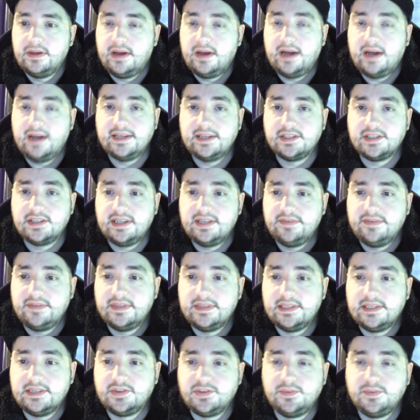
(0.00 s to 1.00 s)
I actually have a
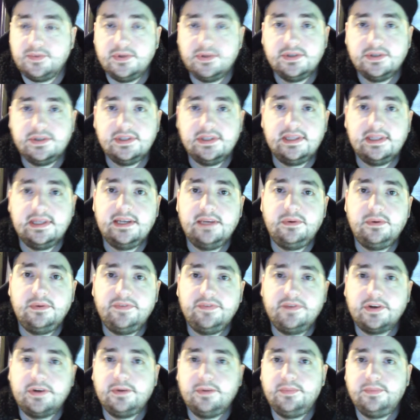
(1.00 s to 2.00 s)
distribution deal
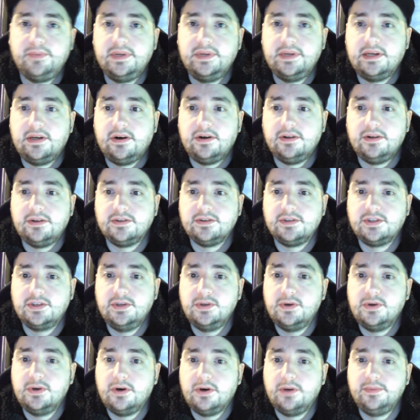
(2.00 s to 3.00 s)
with a company called
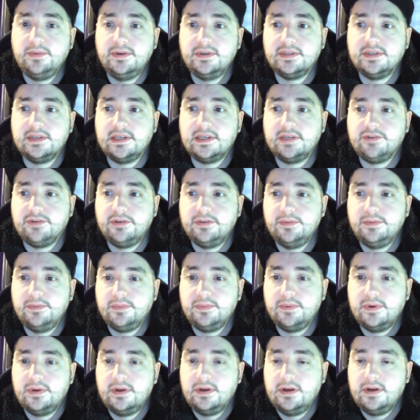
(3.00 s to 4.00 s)
Sugo Music
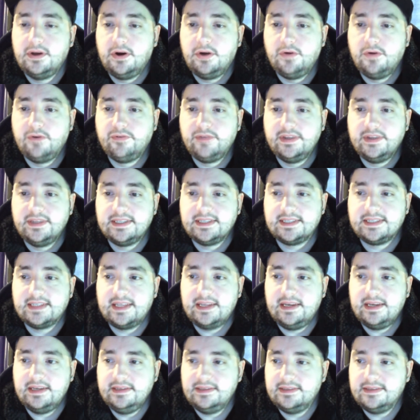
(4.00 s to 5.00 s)
Group over in the
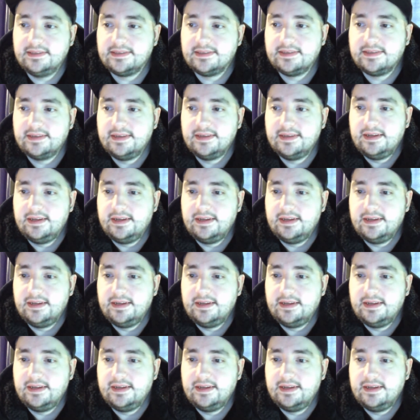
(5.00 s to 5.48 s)
States,